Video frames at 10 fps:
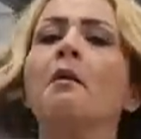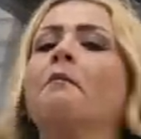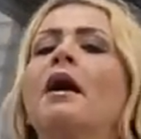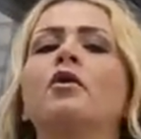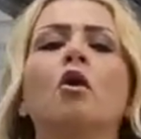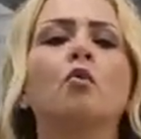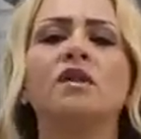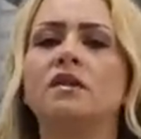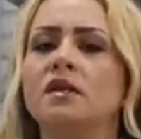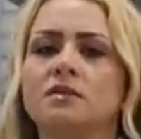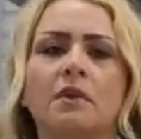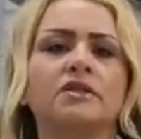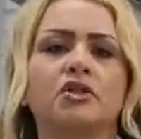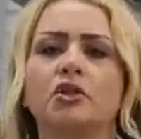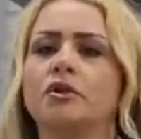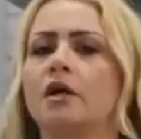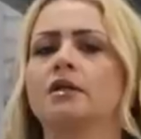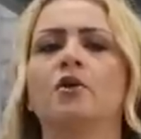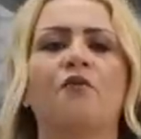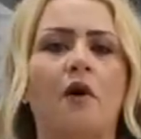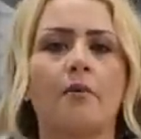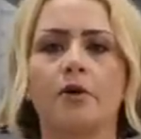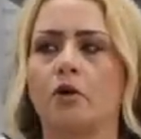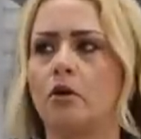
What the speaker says: but not with this material, this fabric.